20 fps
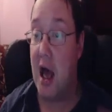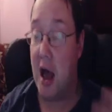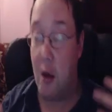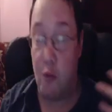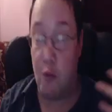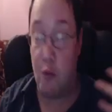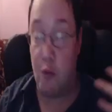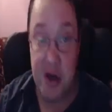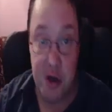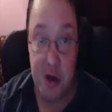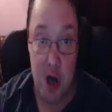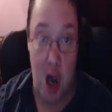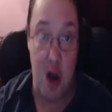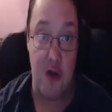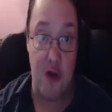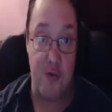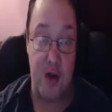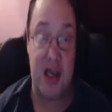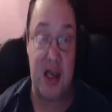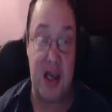We know
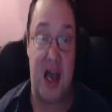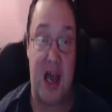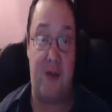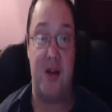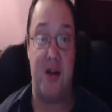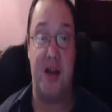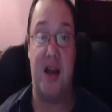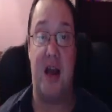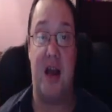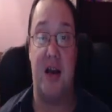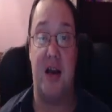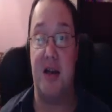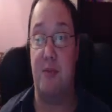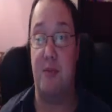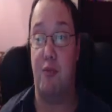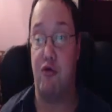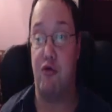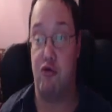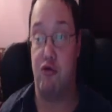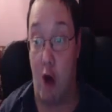that Kathleen Kennedy
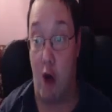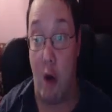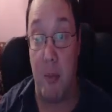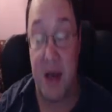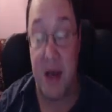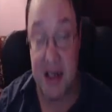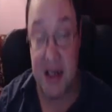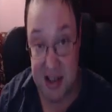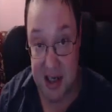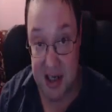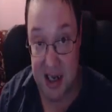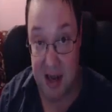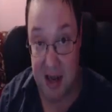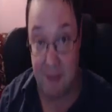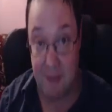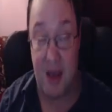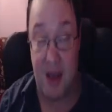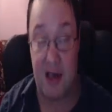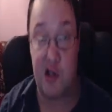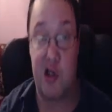promised
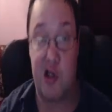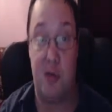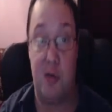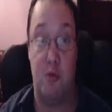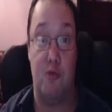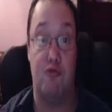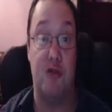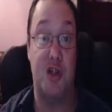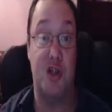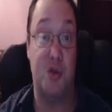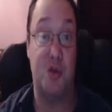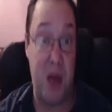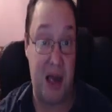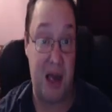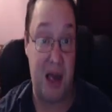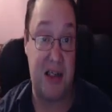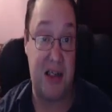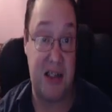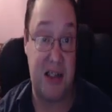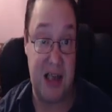him that she would respect his